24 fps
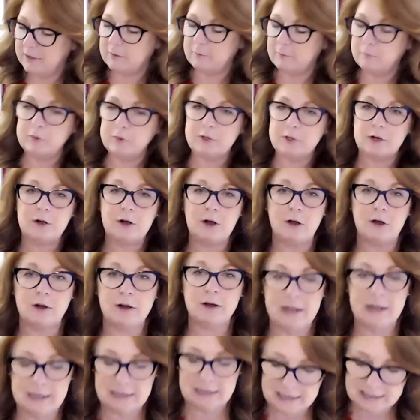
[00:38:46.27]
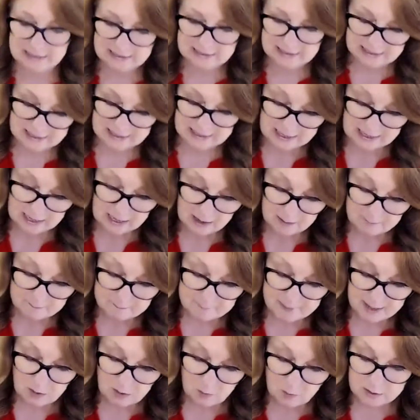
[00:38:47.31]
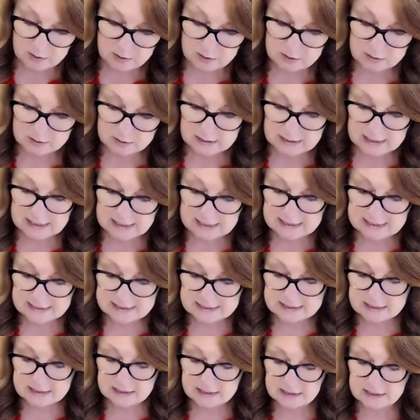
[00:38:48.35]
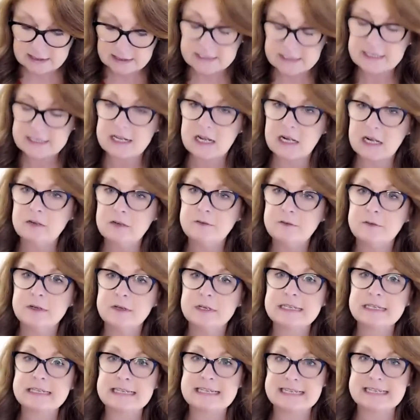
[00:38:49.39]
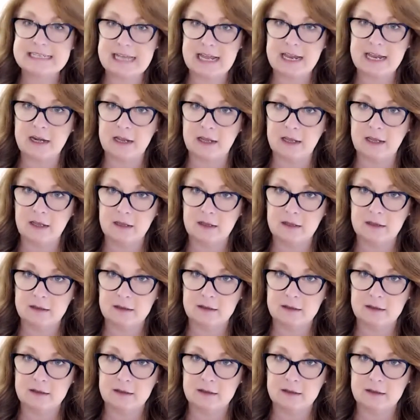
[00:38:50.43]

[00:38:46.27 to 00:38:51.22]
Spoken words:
put her on again. Power is self-sustaining.